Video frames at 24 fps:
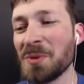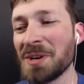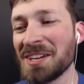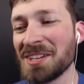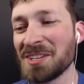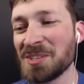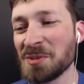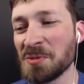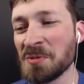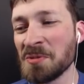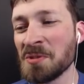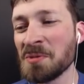win
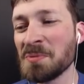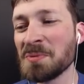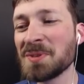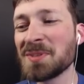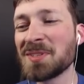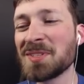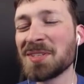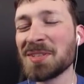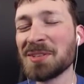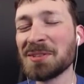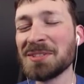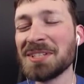a duel.
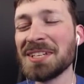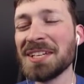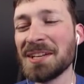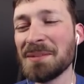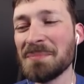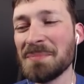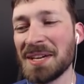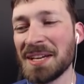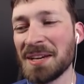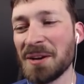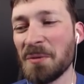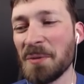We still need
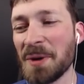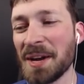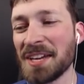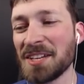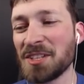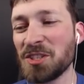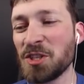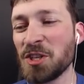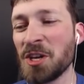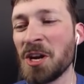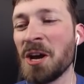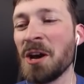to meet a
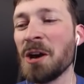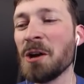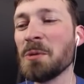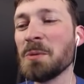witch.